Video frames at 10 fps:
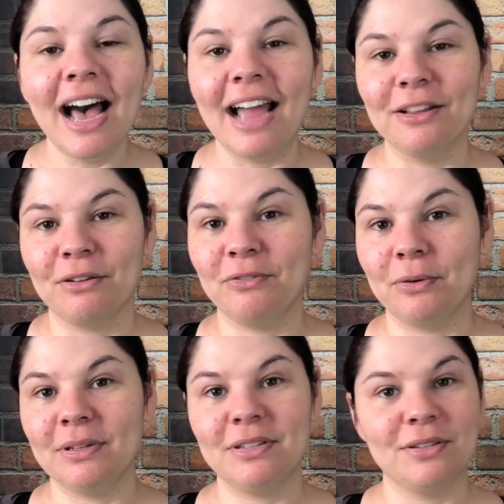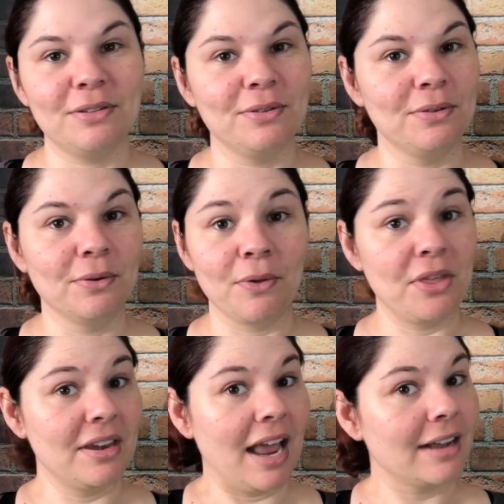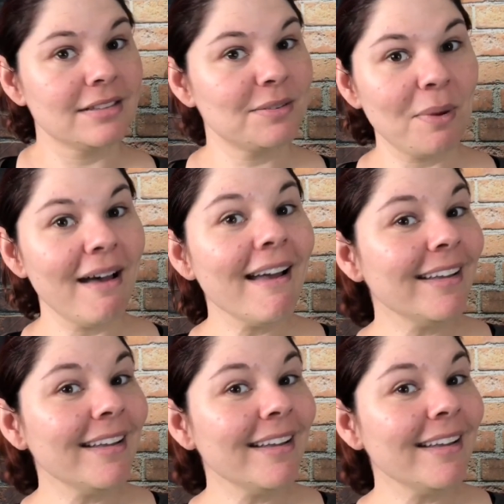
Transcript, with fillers: I look forward to the next one.